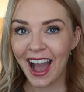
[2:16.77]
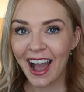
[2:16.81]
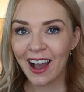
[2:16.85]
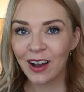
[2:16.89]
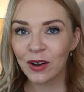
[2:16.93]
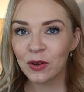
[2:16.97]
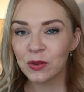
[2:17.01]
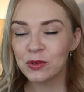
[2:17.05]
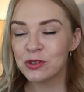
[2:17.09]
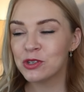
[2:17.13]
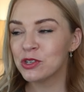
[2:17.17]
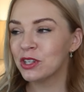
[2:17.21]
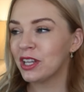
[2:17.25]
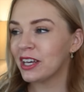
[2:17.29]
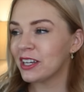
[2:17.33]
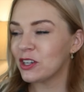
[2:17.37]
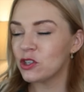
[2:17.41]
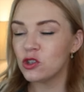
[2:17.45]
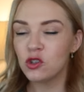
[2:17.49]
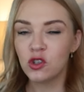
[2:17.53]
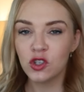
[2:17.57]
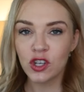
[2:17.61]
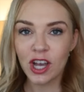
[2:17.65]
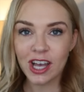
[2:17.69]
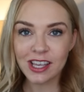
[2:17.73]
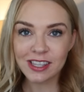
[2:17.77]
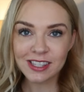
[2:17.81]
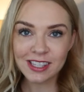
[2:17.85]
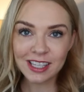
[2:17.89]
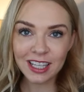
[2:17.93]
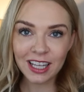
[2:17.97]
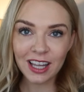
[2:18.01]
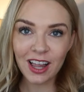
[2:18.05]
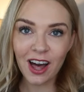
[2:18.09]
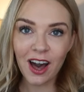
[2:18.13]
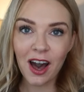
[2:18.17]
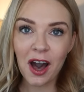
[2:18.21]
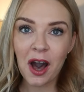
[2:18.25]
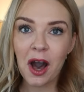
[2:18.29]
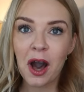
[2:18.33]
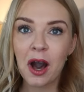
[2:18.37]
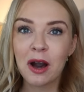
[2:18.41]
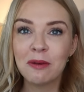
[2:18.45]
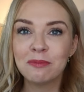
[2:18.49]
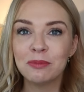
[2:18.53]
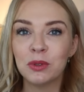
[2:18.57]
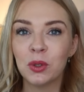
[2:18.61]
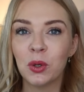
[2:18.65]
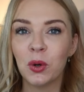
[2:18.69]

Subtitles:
out to like a jazz club,